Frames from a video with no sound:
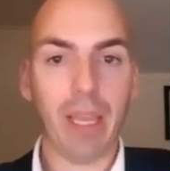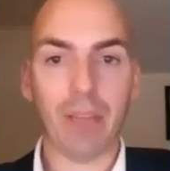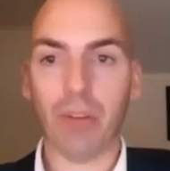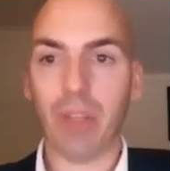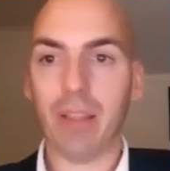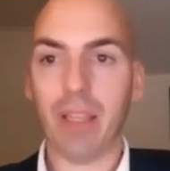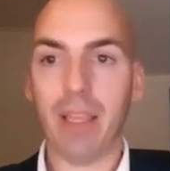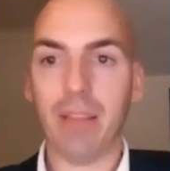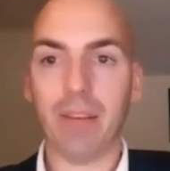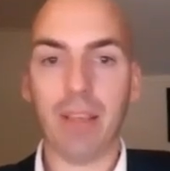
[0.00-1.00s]
Yeah, so that
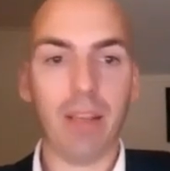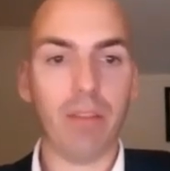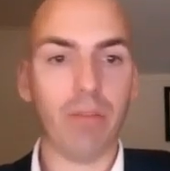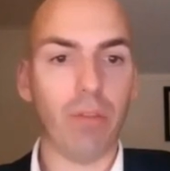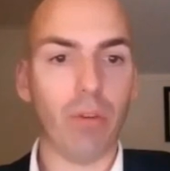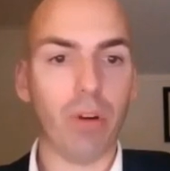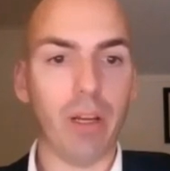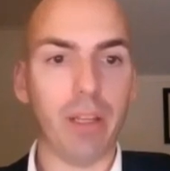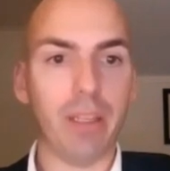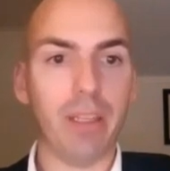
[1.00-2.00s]
is it
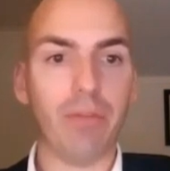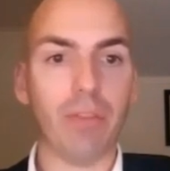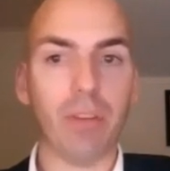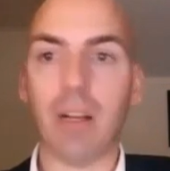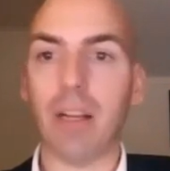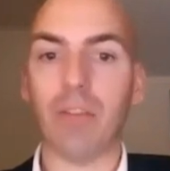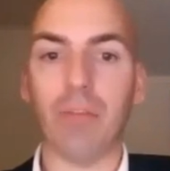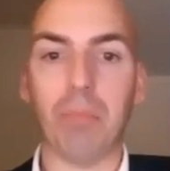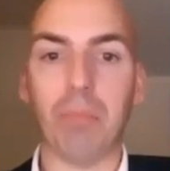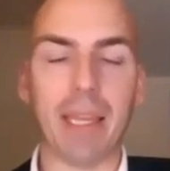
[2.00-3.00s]
for the different kinds
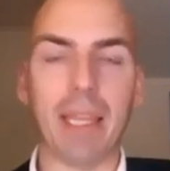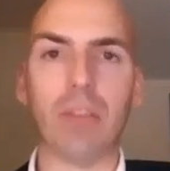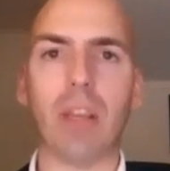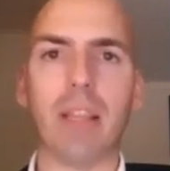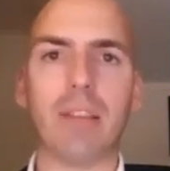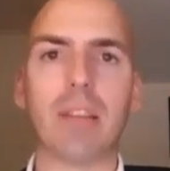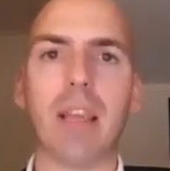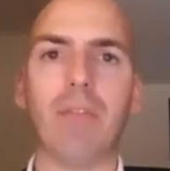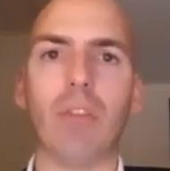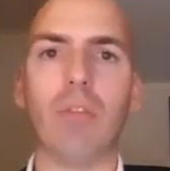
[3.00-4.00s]
of blending. So let's
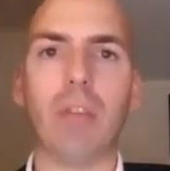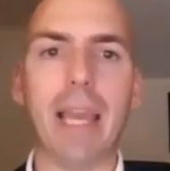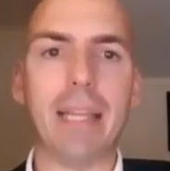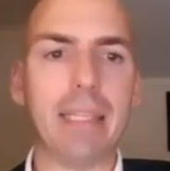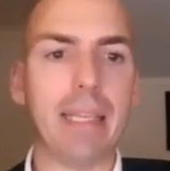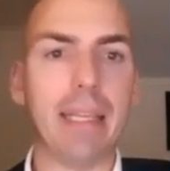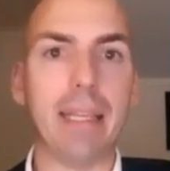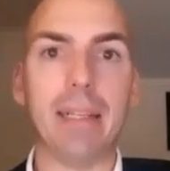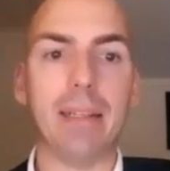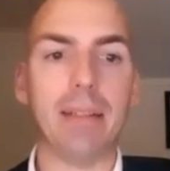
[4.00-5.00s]
have a look at
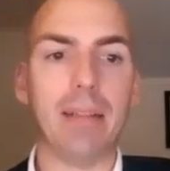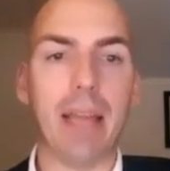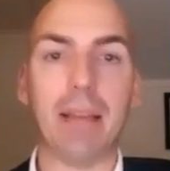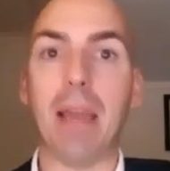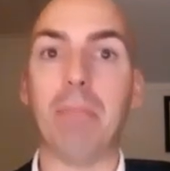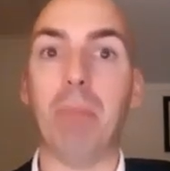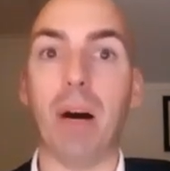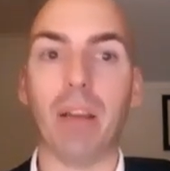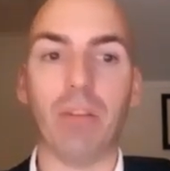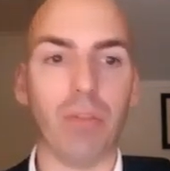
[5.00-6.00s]
the at
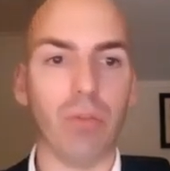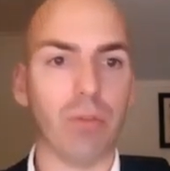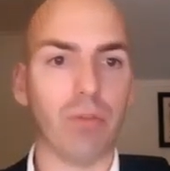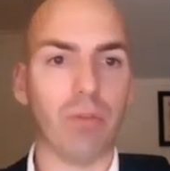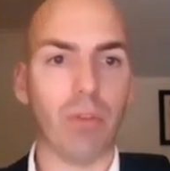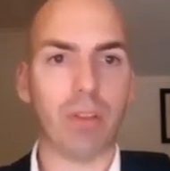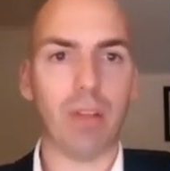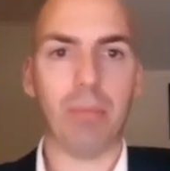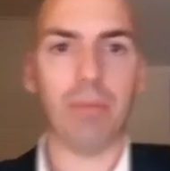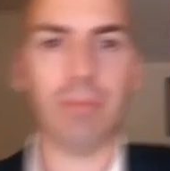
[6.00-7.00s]
biofuels, for
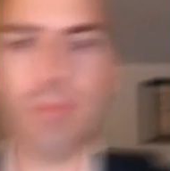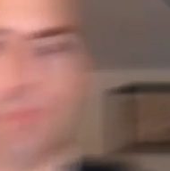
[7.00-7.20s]
example.